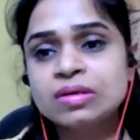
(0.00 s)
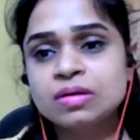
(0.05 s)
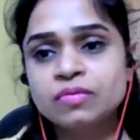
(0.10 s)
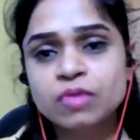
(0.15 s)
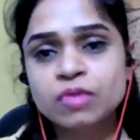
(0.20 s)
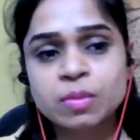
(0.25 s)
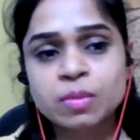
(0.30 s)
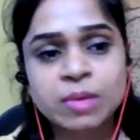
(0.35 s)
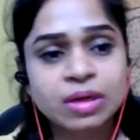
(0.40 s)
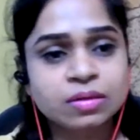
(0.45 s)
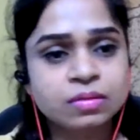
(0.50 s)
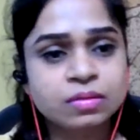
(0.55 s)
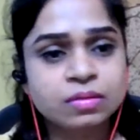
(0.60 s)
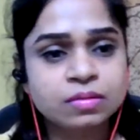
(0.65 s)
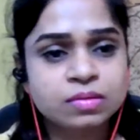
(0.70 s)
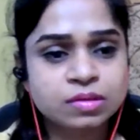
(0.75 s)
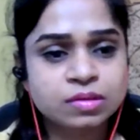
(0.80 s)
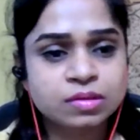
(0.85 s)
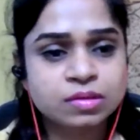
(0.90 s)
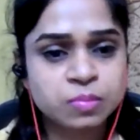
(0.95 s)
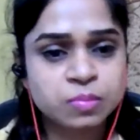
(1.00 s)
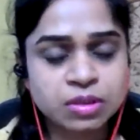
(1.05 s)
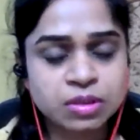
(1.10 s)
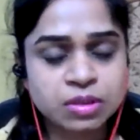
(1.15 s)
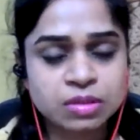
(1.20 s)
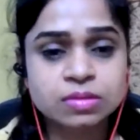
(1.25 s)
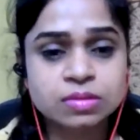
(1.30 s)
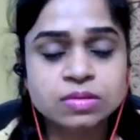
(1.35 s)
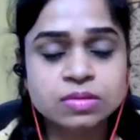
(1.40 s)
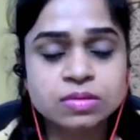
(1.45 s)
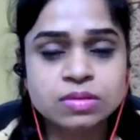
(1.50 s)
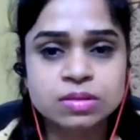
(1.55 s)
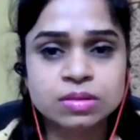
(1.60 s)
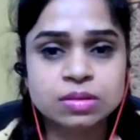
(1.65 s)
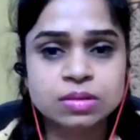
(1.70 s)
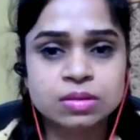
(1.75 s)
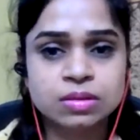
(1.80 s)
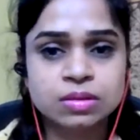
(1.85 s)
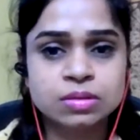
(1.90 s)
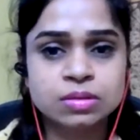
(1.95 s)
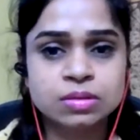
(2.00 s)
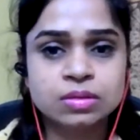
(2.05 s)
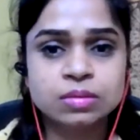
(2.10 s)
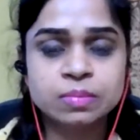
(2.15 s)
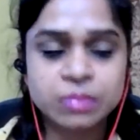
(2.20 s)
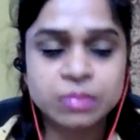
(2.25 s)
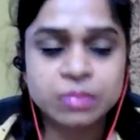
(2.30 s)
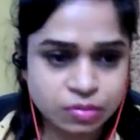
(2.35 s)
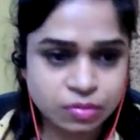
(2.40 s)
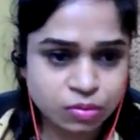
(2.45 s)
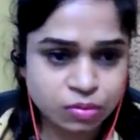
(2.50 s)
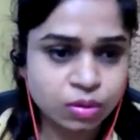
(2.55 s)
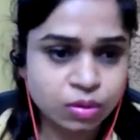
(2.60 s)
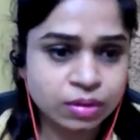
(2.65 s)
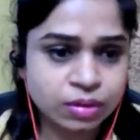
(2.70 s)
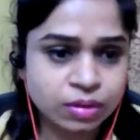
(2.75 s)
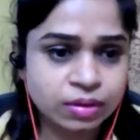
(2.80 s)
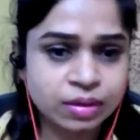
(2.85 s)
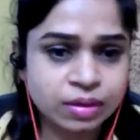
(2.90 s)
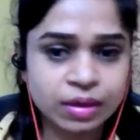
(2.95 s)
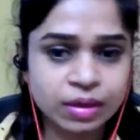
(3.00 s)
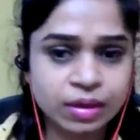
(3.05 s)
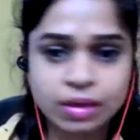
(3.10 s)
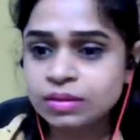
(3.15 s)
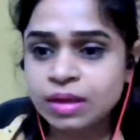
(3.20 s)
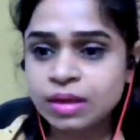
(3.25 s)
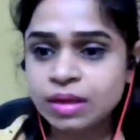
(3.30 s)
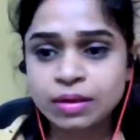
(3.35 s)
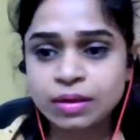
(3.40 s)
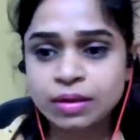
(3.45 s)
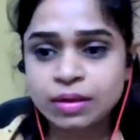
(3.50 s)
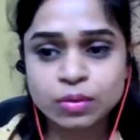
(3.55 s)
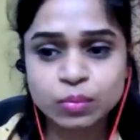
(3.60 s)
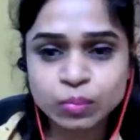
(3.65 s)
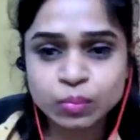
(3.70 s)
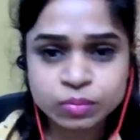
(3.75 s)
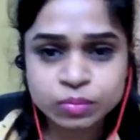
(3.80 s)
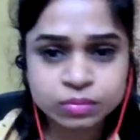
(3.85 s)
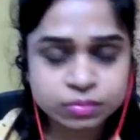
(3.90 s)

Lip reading: hear from others' experience based on that. Thank you.